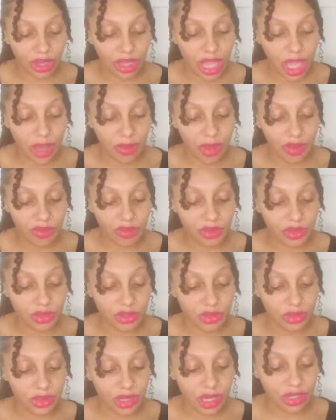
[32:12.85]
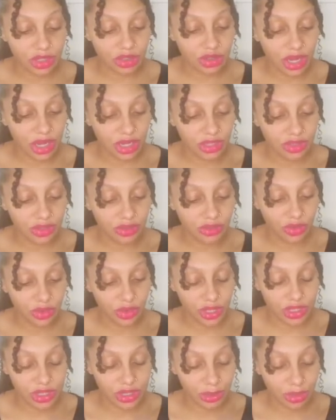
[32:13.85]
However, do not try to
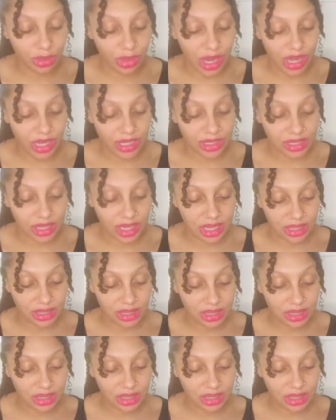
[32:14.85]
force the process.